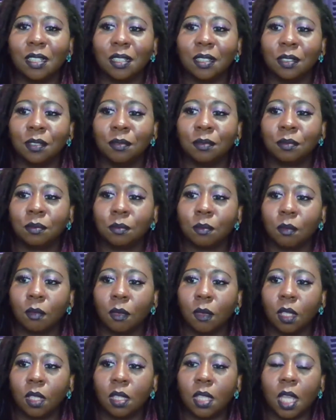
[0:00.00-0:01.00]
they are
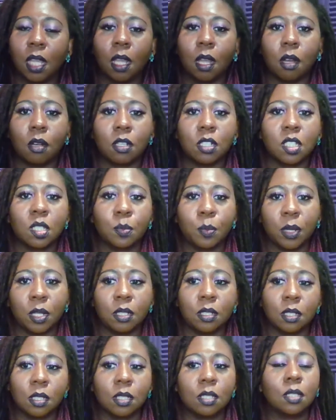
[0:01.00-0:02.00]
sponges to
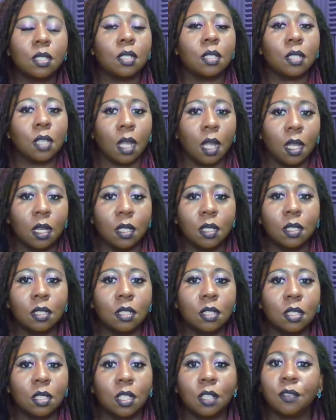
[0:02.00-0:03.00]
knowledge if they
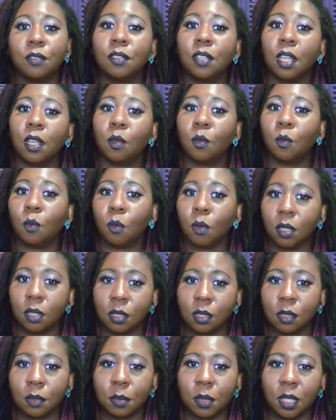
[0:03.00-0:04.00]
want to be.
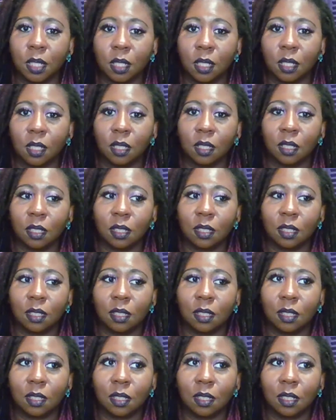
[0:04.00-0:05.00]
You
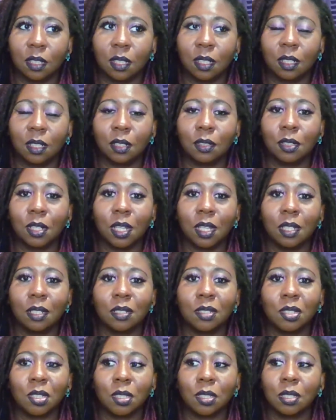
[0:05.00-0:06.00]
can't just take
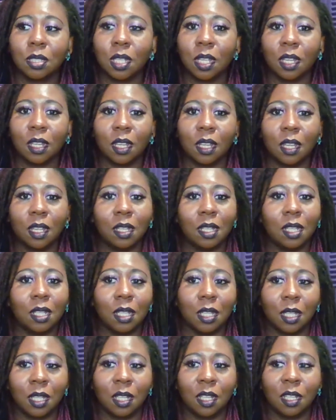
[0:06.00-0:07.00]
any kid and
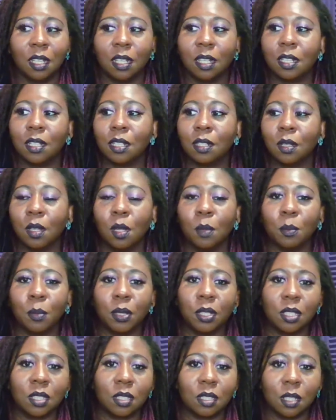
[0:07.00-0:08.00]
put something in
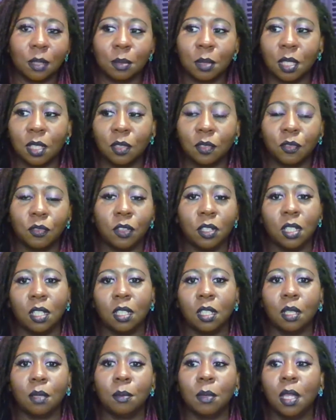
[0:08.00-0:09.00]
front of them and
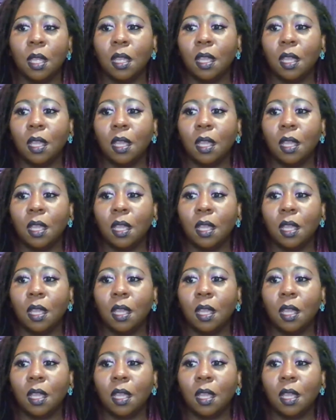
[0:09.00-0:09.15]
expect them